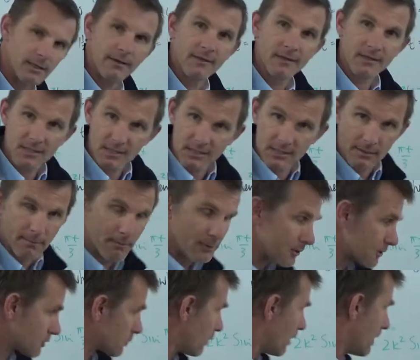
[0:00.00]
the
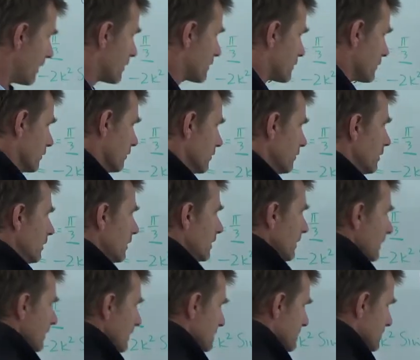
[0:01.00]
simplest way to do
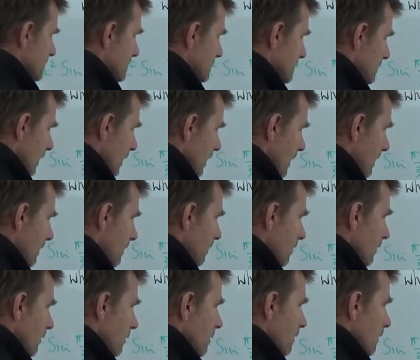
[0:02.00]
is to say
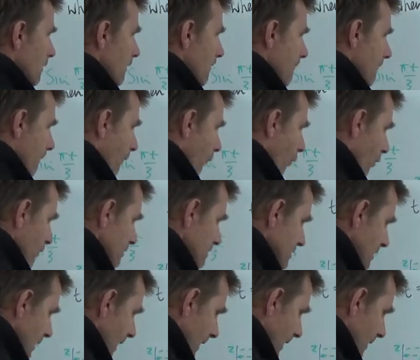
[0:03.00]
4
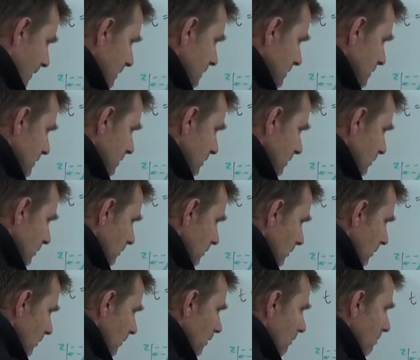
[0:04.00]
seconds
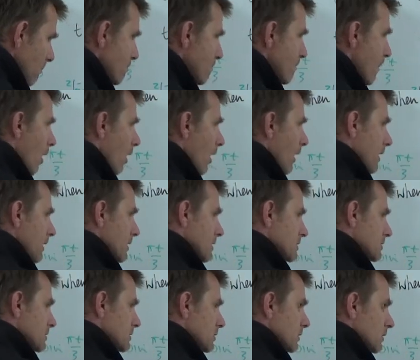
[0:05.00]

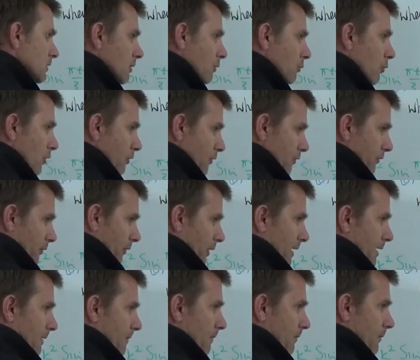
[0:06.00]
minus root 3.
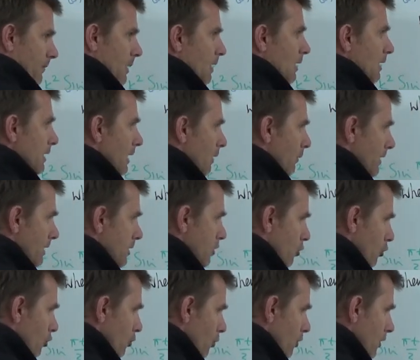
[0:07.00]
Now we
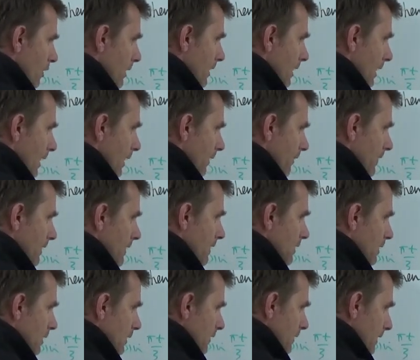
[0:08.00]
could work out
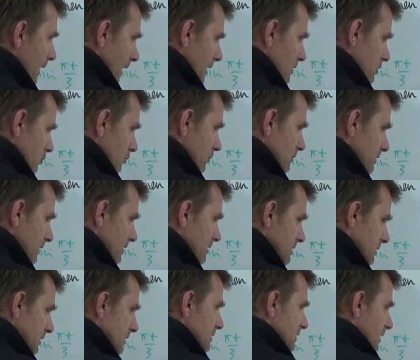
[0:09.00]
the actual
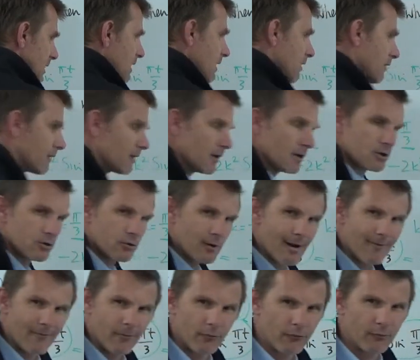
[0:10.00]
distance here that it
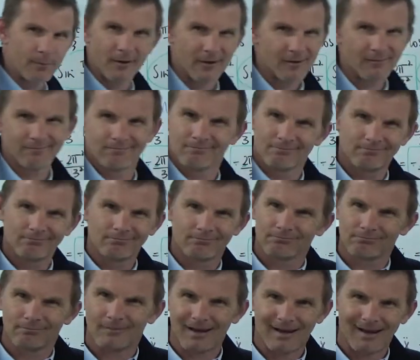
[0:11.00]
travels, but
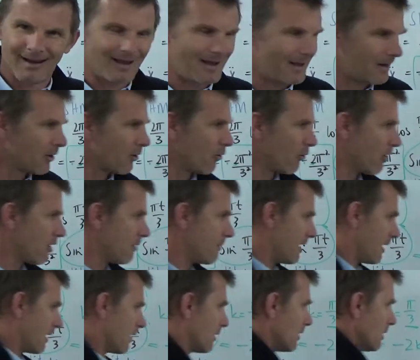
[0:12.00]
don't worry
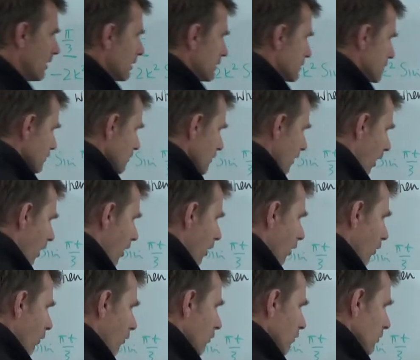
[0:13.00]
about it. Do the
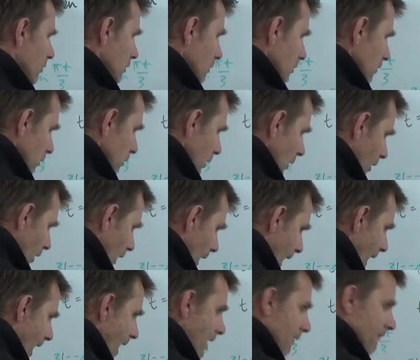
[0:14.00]
whole
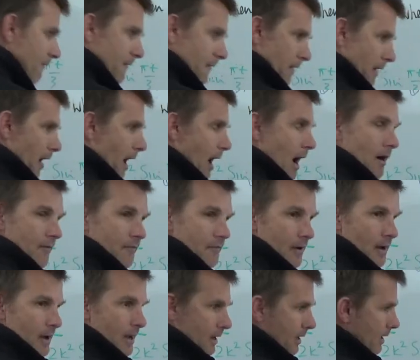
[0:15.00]
half
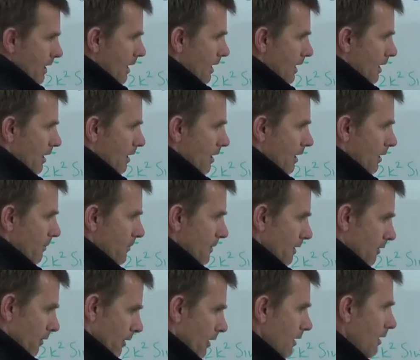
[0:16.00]
a
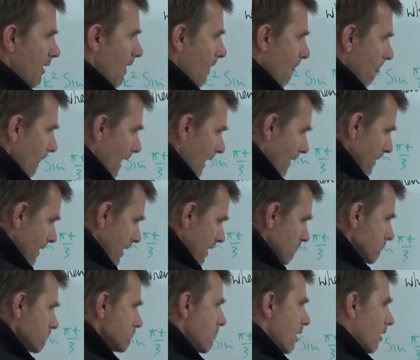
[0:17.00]
period and
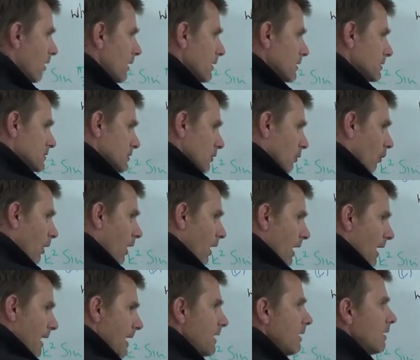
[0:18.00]
then minus
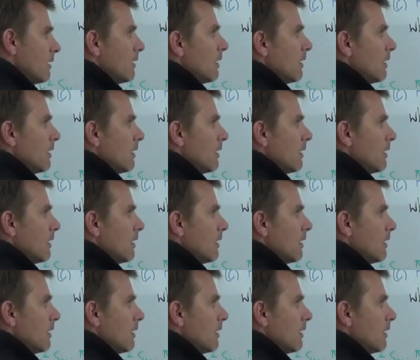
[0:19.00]
away